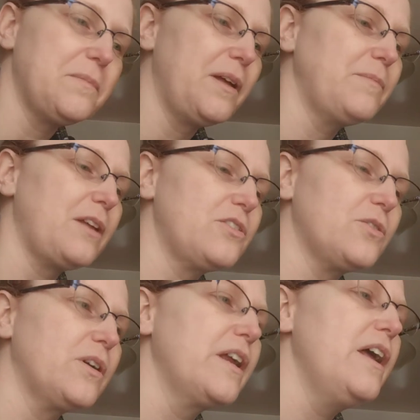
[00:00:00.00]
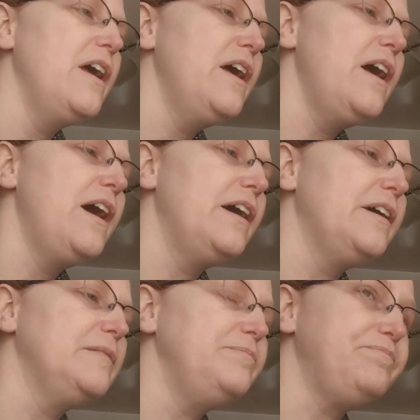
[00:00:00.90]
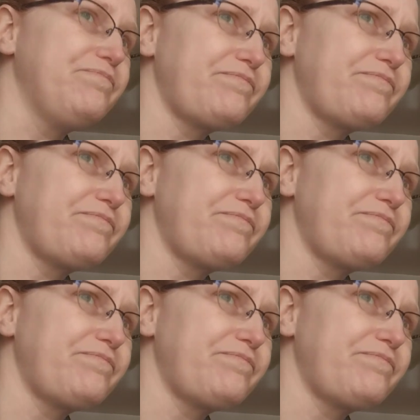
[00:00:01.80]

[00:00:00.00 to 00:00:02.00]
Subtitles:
I'm not sure. Um,